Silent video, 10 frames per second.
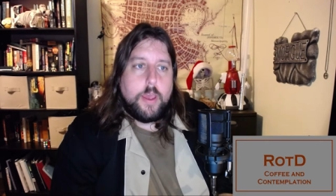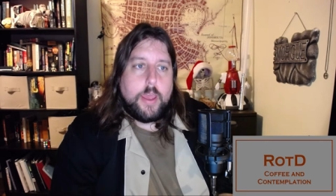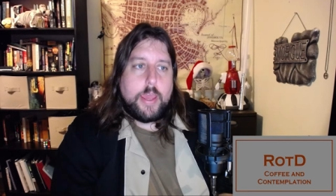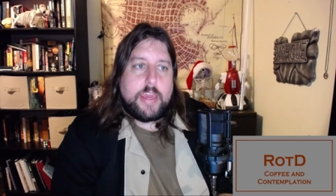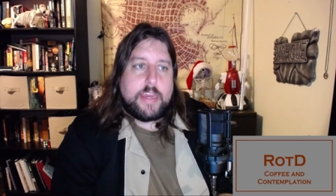
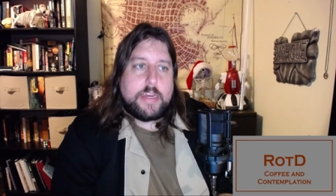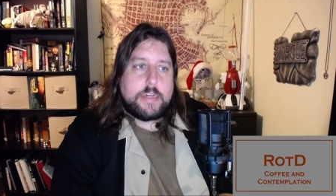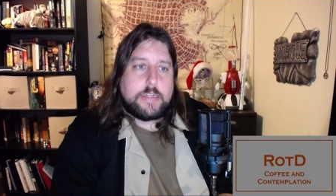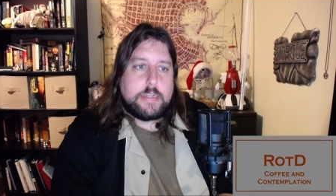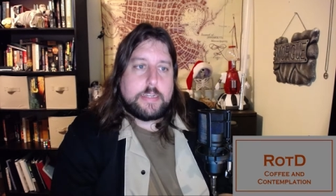
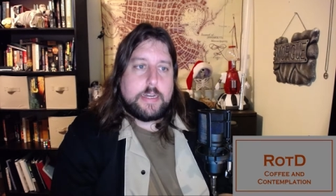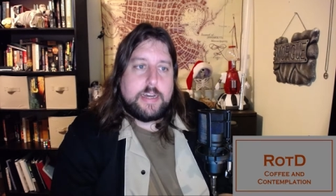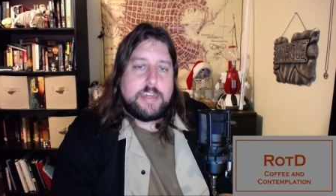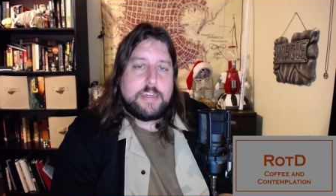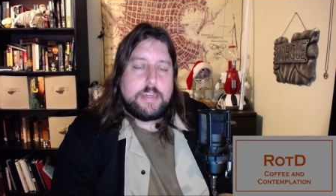And
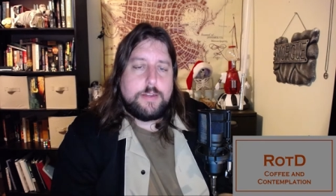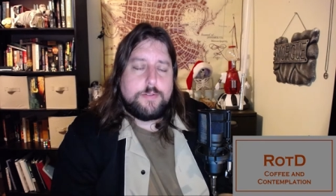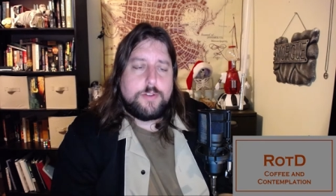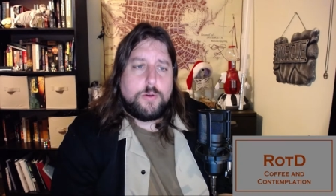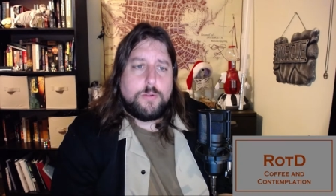I
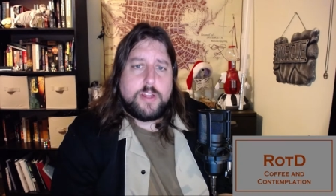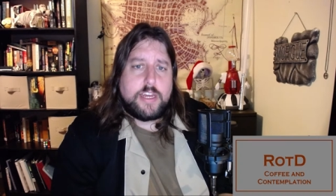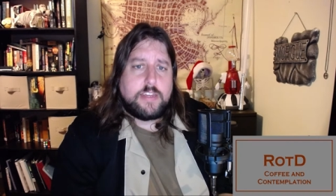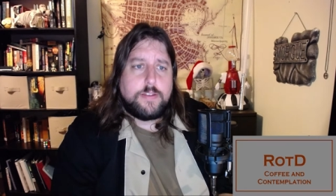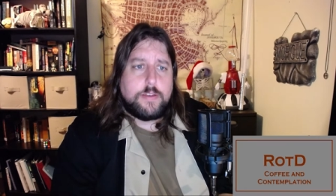don't
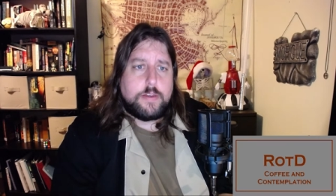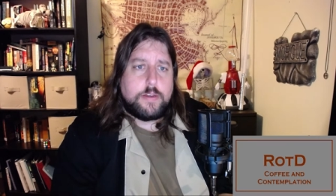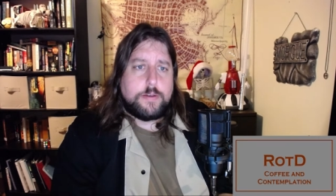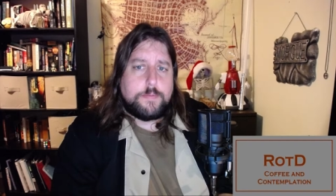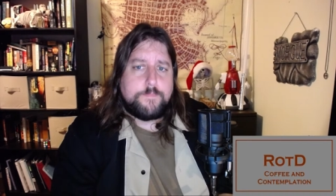like
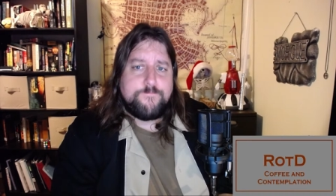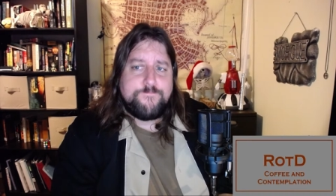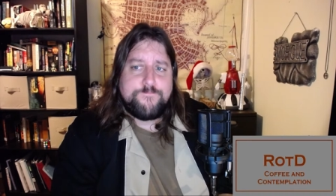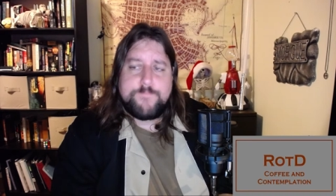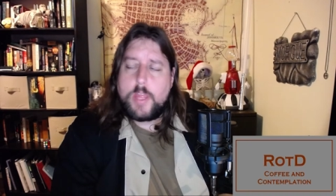to
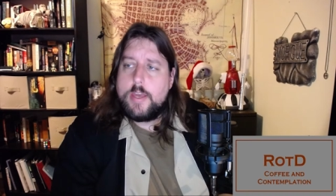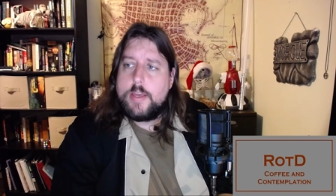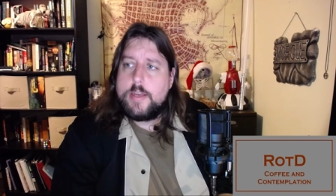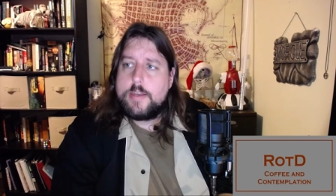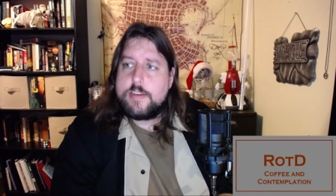
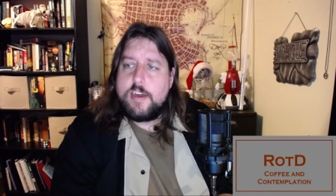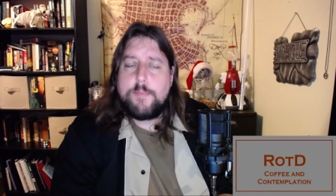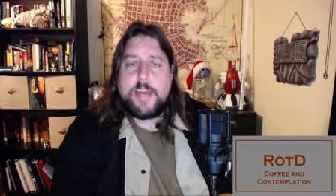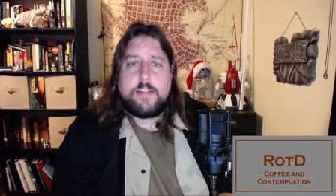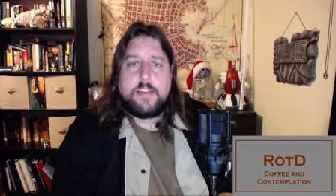
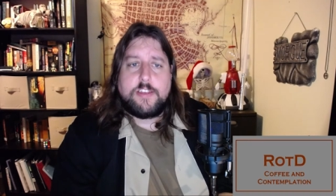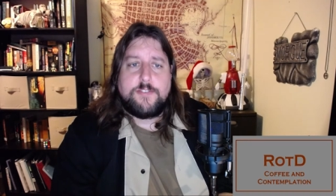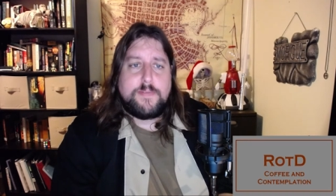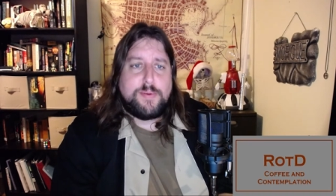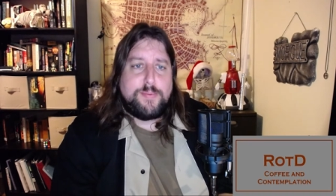come at things
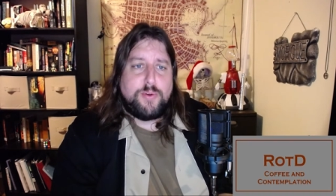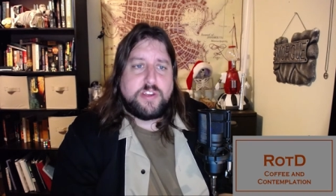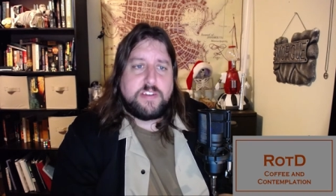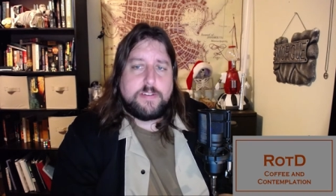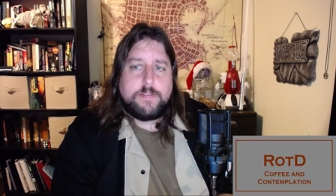from a
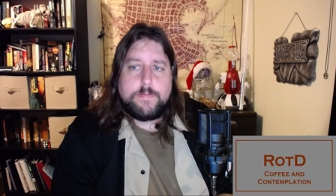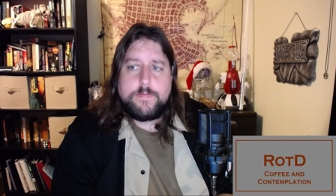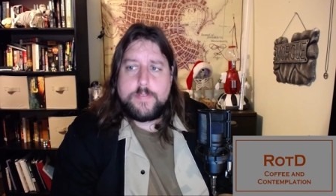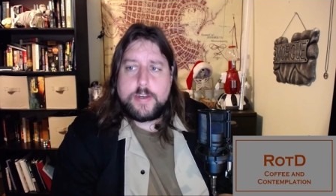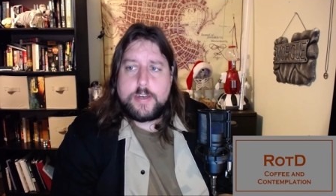point of
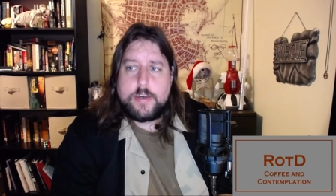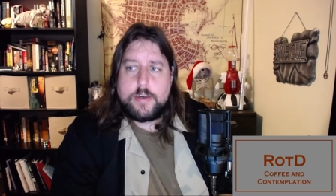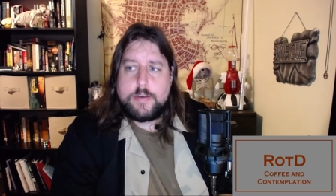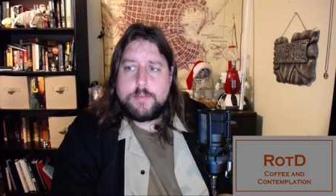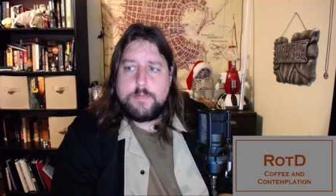
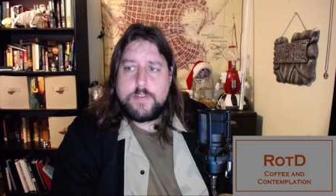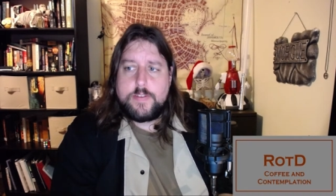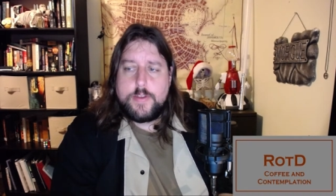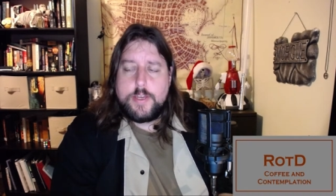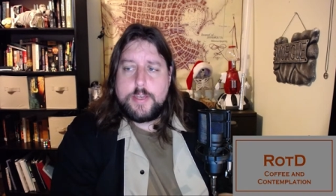uh,
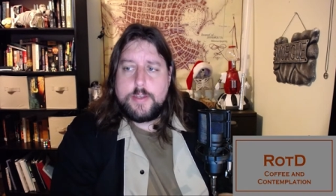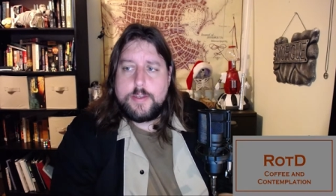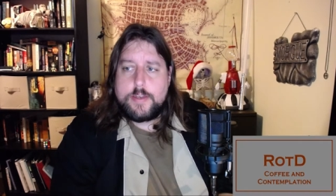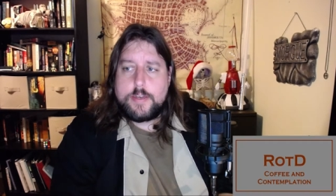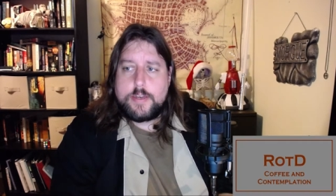
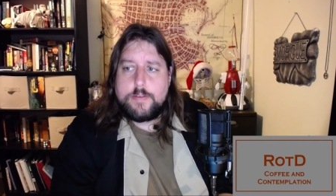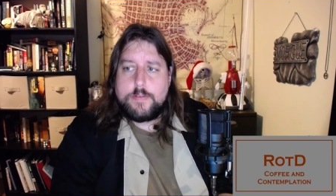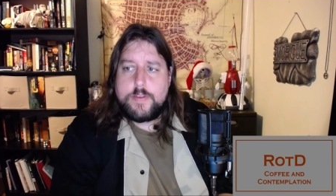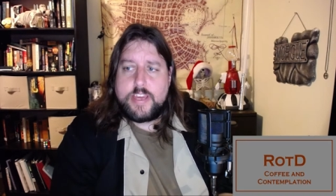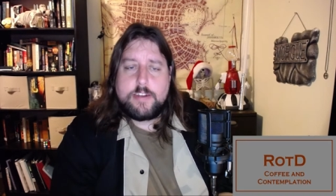uh,
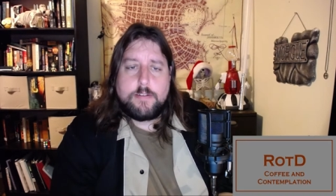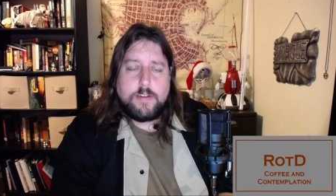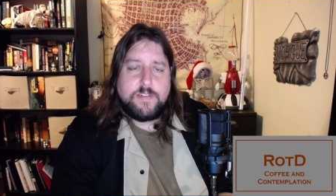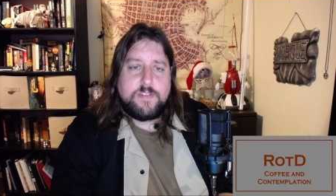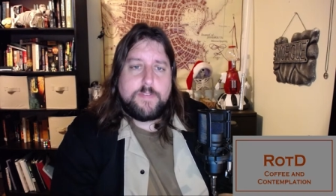
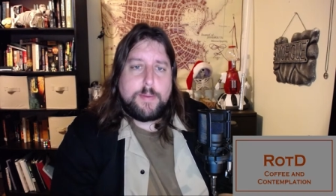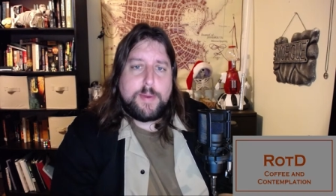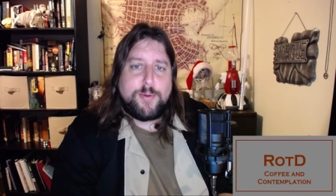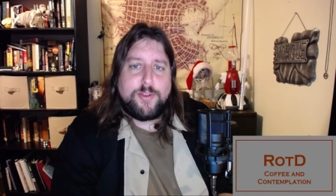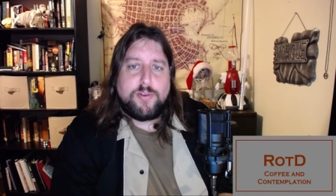ignorance if I'm
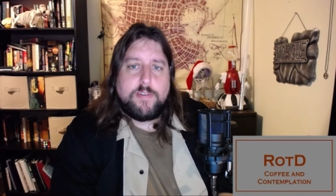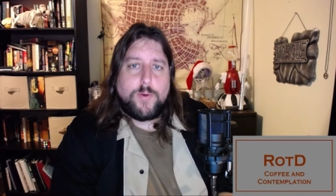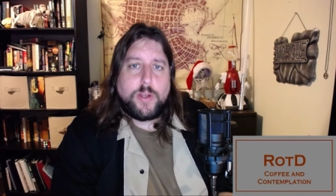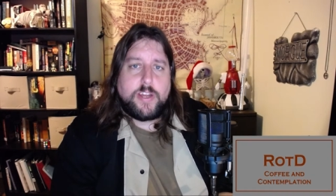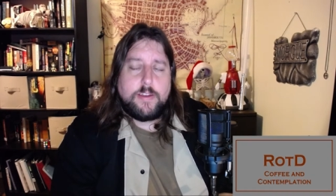able to
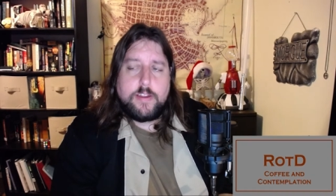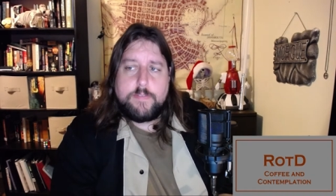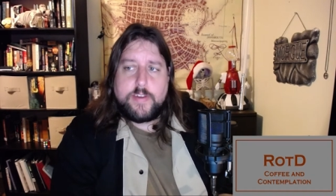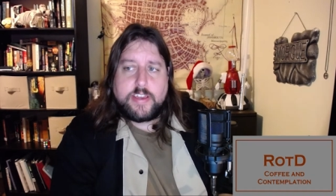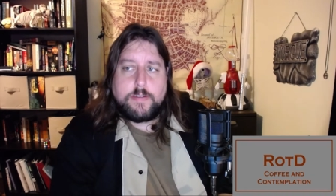avoid it.
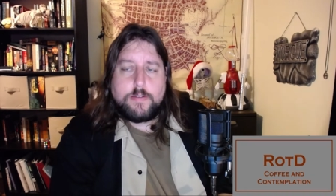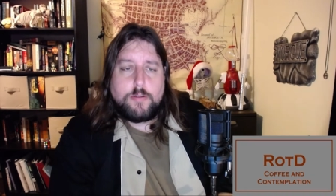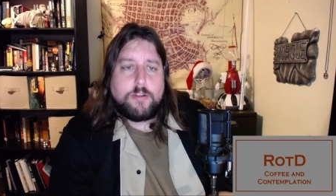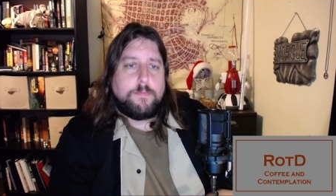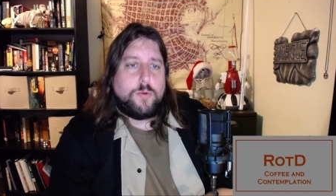If I can
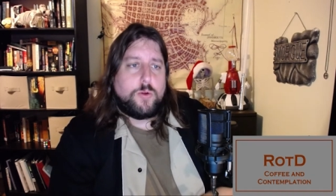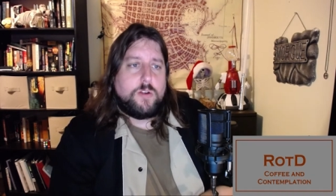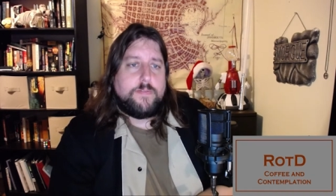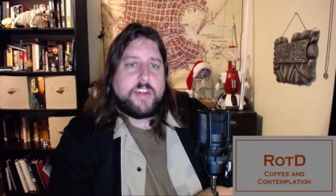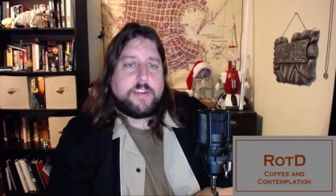learn
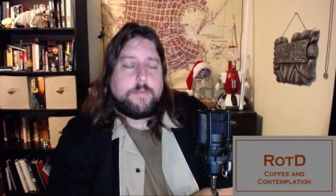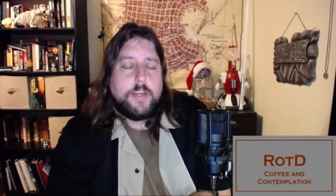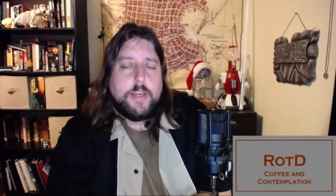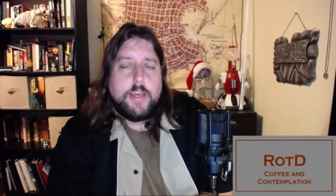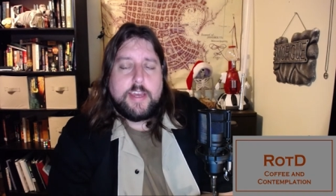more, if I can
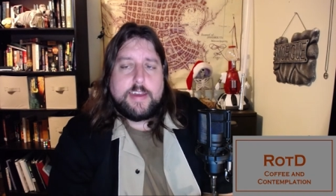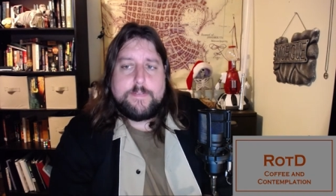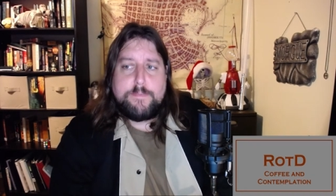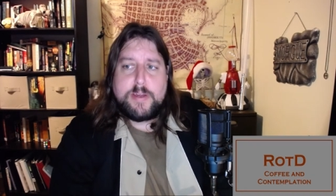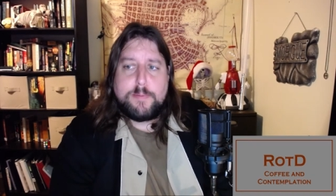
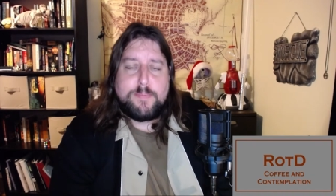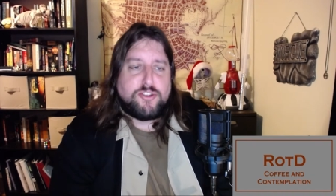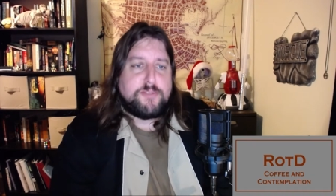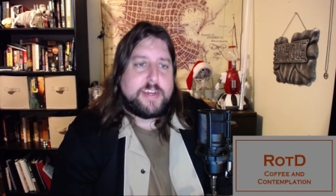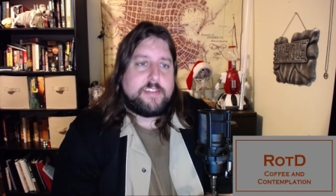have better
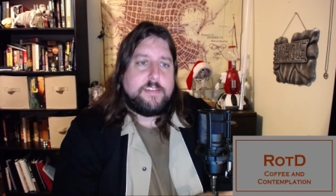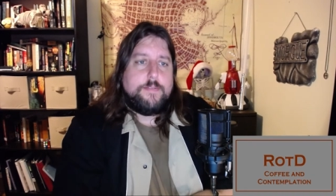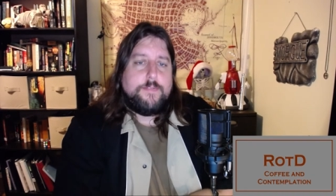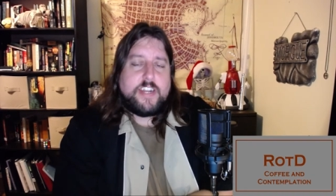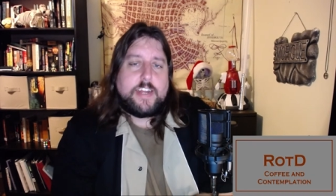
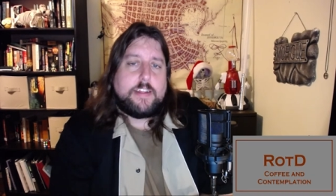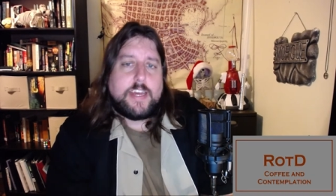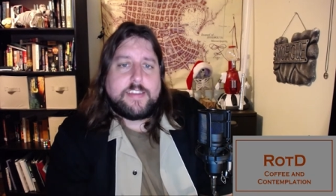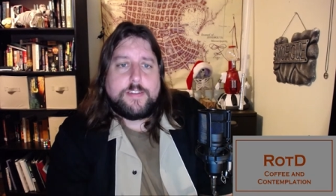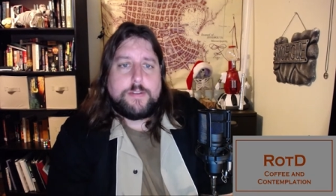perspective, then I'd
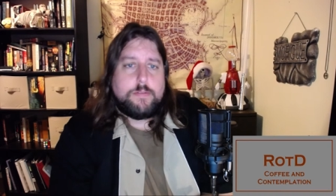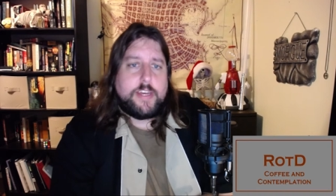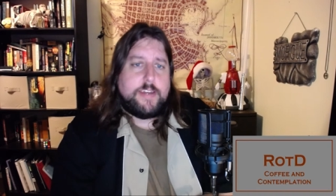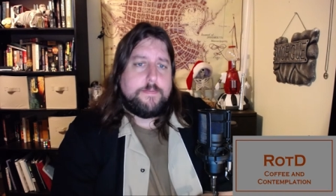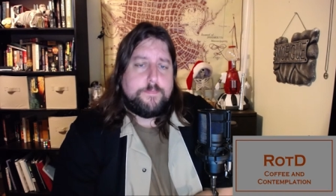like to do that.